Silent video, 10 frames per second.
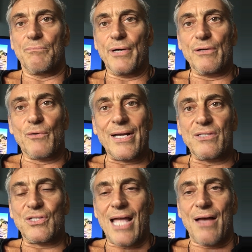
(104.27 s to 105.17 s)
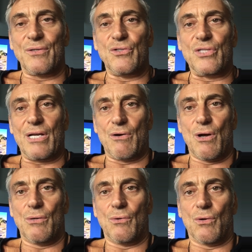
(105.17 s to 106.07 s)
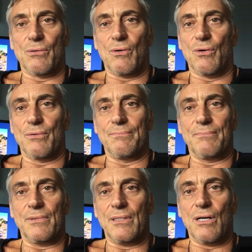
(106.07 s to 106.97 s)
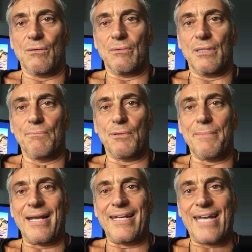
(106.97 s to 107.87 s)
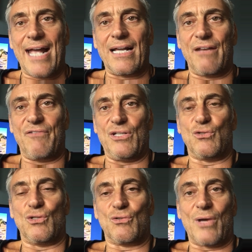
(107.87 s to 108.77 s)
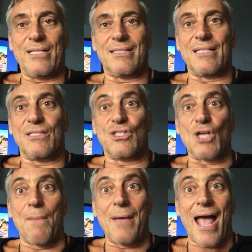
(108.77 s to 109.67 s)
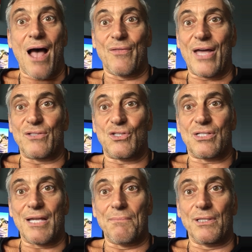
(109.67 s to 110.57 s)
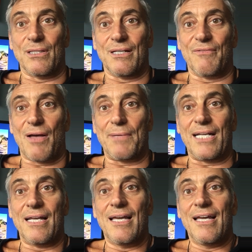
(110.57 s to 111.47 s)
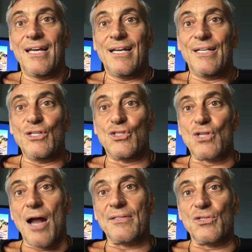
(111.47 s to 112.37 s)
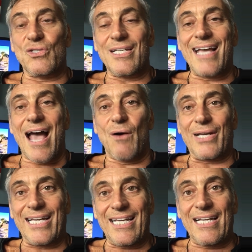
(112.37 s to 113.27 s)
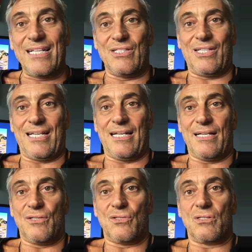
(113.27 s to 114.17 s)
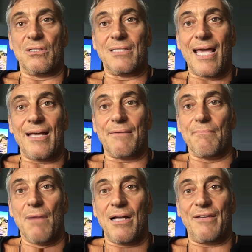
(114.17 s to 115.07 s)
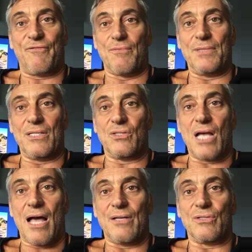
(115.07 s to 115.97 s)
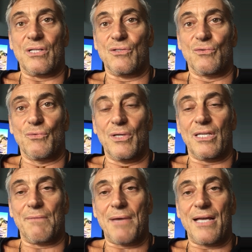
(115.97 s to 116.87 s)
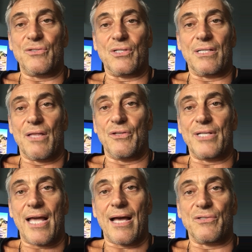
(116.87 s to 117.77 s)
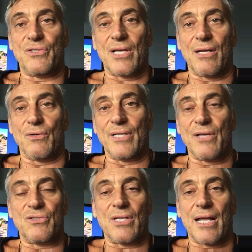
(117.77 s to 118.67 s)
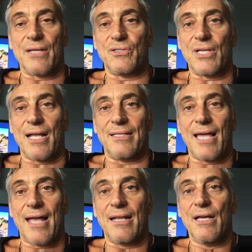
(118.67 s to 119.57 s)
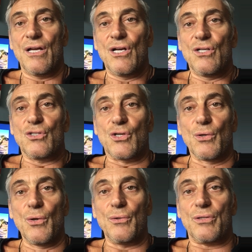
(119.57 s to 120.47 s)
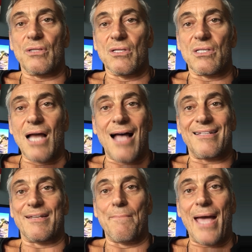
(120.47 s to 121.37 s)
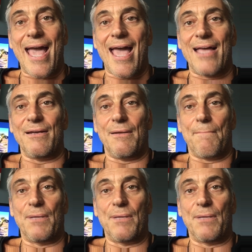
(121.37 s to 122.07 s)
bring rates down to zero or you know, implement negative interest rates, that somehow that's stimulative. I mean, you start to see how easy it is to take money from these guys. It is really amazing. The other day I said, or yesterday I said, that truth does not demand